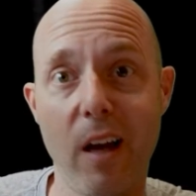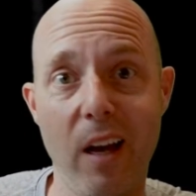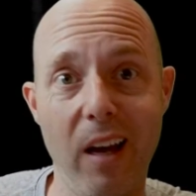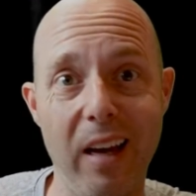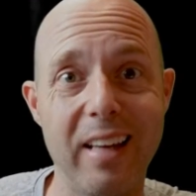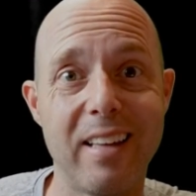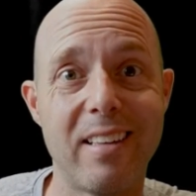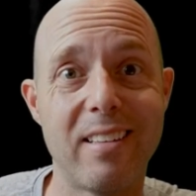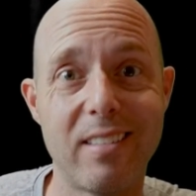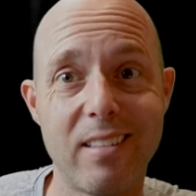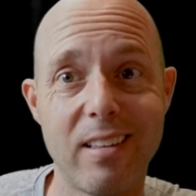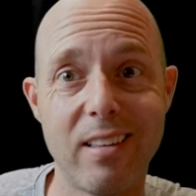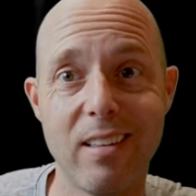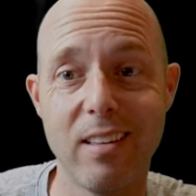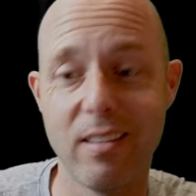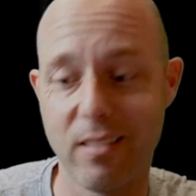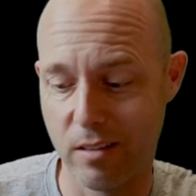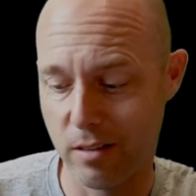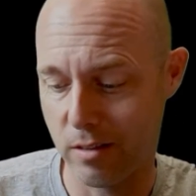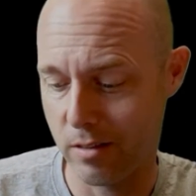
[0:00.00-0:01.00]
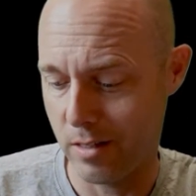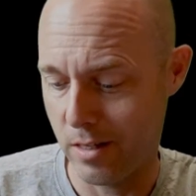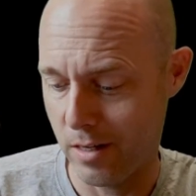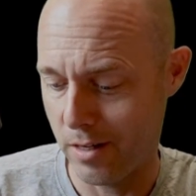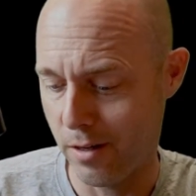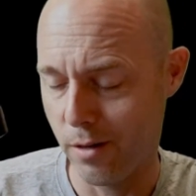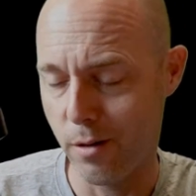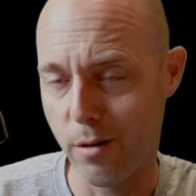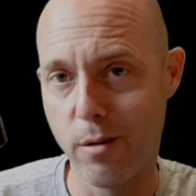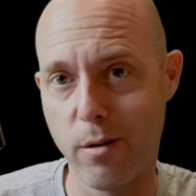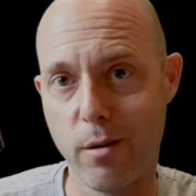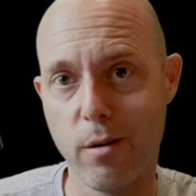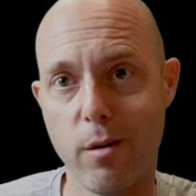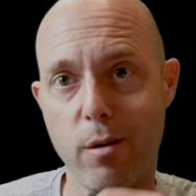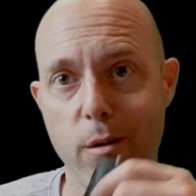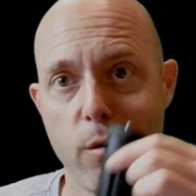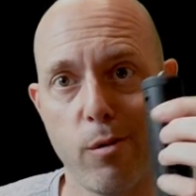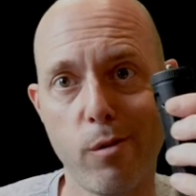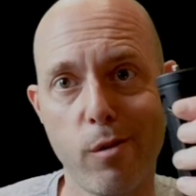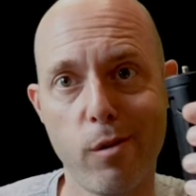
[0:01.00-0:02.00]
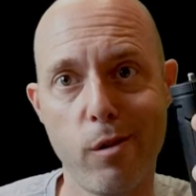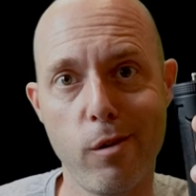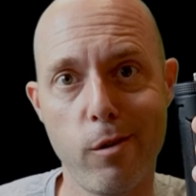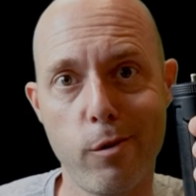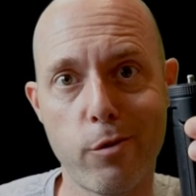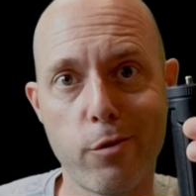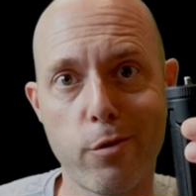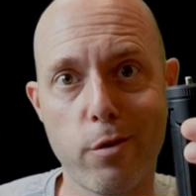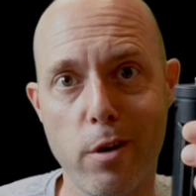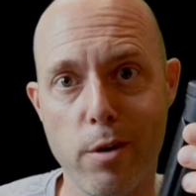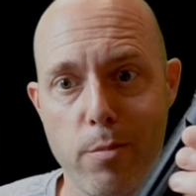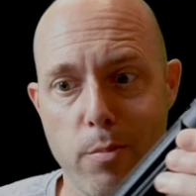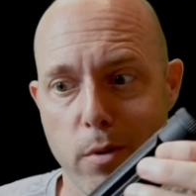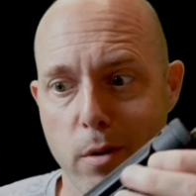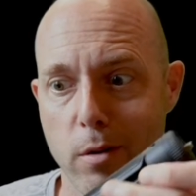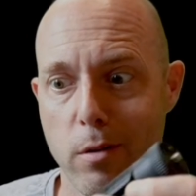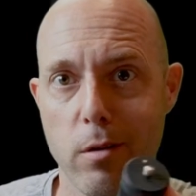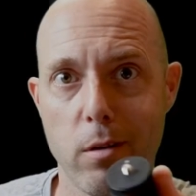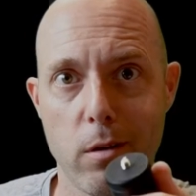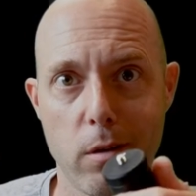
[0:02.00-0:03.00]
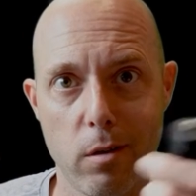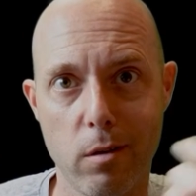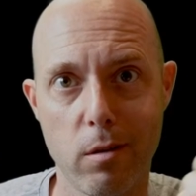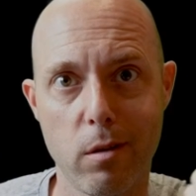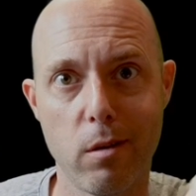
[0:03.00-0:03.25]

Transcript: I can set this on here with a little tripod leg,